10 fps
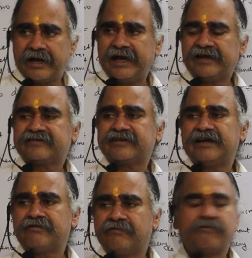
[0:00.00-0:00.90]
X
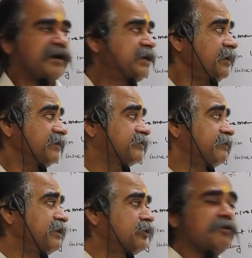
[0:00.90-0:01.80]
and y is
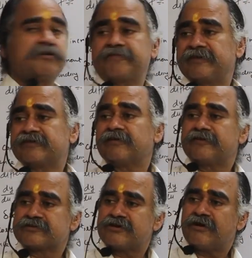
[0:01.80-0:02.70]
given to be differential
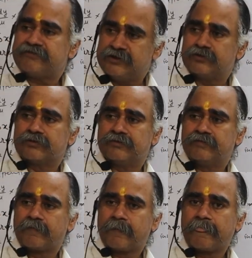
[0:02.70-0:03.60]
function of u
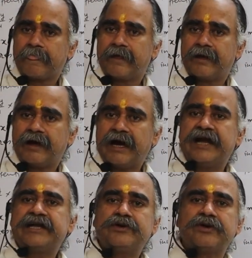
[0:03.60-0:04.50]

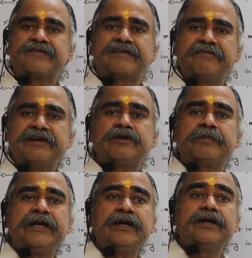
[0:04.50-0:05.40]
and u is given to
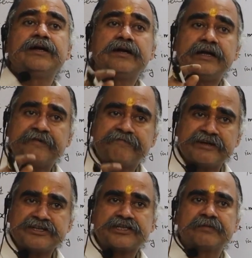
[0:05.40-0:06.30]
be
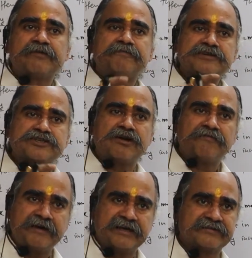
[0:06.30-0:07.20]
differentiable function
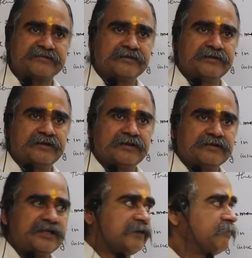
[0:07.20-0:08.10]
of x.
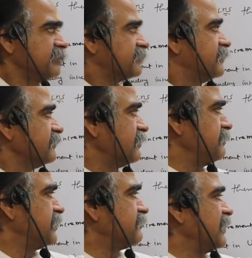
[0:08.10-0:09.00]
That means this
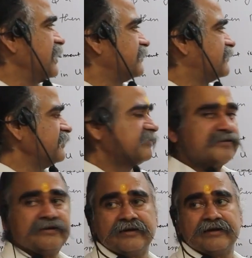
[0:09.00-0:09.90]
limit will exist,
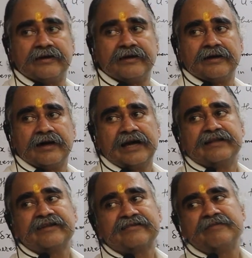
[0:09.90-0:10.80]

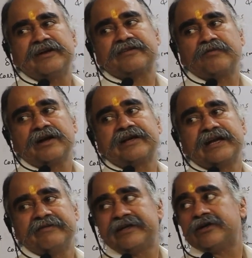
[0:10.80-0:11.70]
and this limit is what?
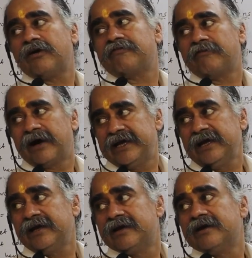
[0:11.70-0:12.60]
Derivative of
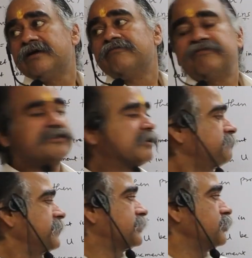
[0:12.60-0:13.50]
y with
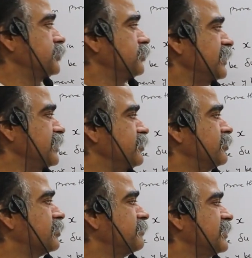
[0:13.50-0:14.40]
respect to u and
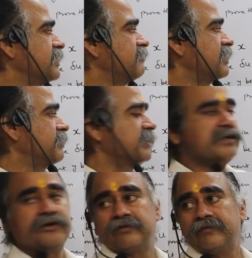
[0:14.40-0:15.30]
denoted by dy by
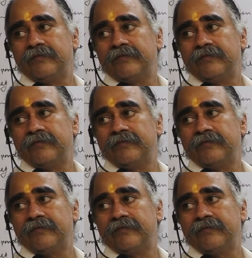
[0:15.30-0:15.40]
du.